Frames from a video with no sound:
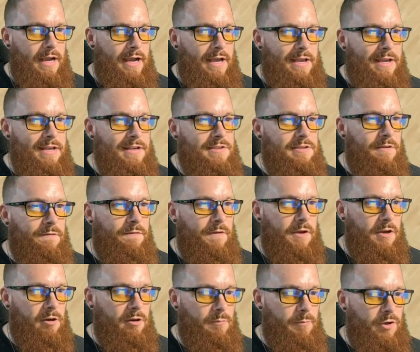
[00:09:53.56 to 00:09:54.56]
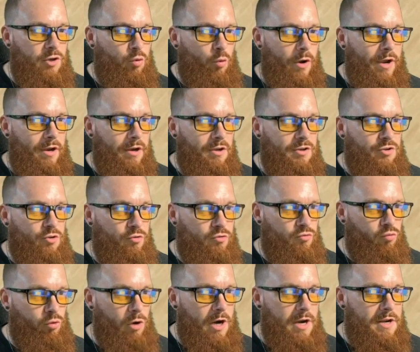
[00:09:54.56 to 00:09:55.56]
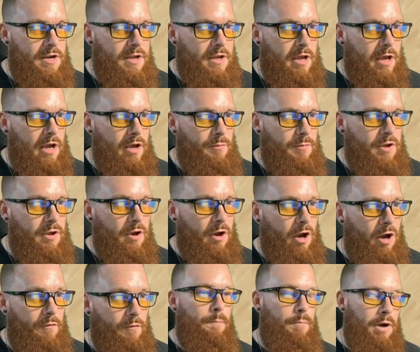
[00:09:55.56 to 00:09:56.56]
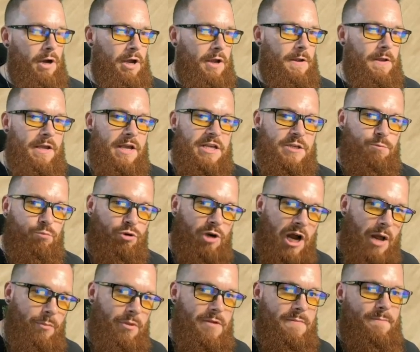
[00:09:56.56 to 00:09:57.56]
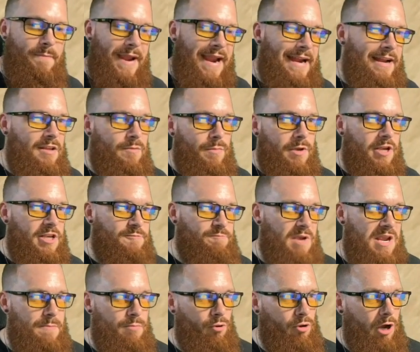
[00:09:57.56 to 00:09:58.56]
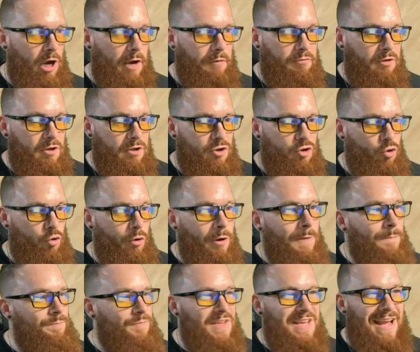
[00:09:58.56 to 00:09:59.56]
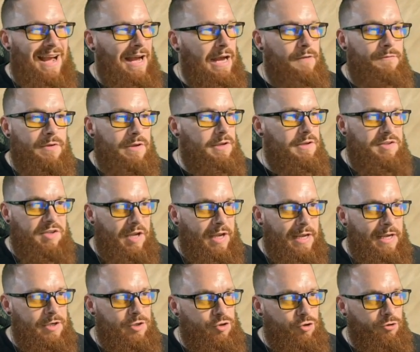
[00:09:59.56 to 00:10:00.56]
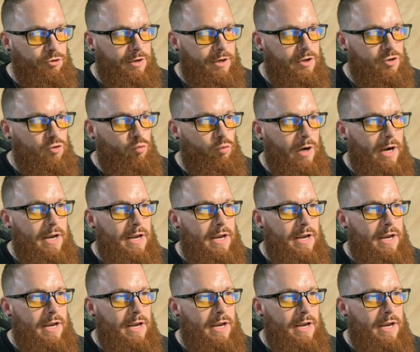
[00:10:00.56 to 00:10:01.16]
his defender in between us who's running to cut me off, but he's probably baiting me as people often do. The obvious answer is right